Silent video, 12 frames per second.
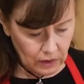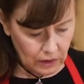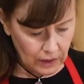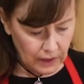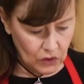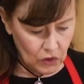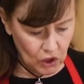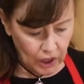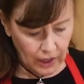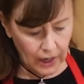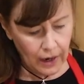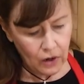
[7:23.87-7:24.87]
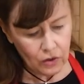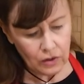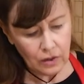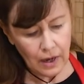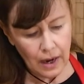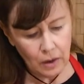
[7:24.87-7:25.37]
Let's check
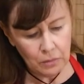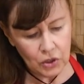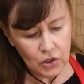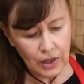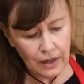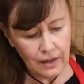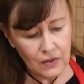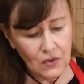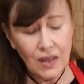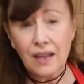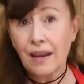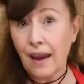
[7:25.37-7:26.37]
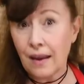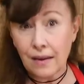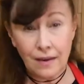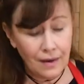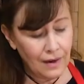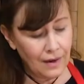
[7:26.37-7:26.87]
out how much that is.
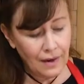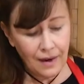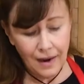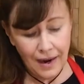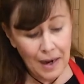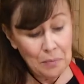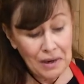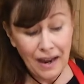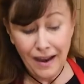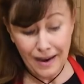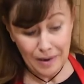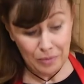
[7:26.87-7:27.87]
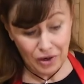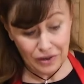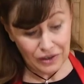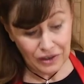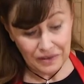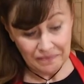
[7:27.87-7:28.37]
Again, I'm an
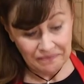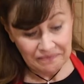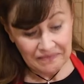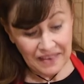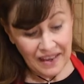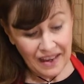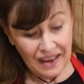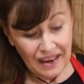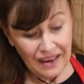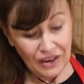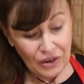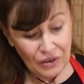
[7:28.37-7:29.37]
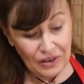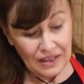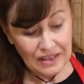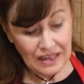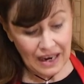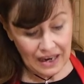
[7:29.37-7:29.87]
eyeballer. I go the
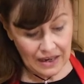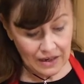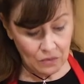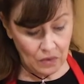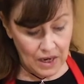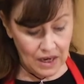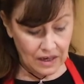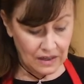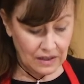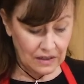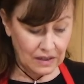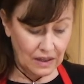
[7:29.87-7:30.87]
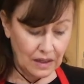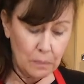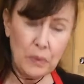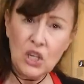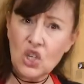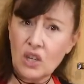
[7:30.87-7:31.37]
Italian way, and it's like a
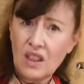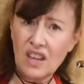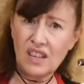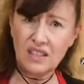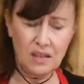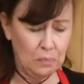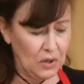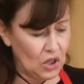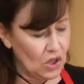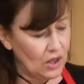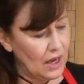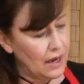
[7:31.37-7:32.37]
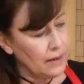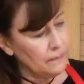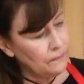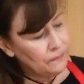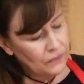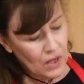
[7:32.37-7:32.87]
pinch of this, a pinch of that.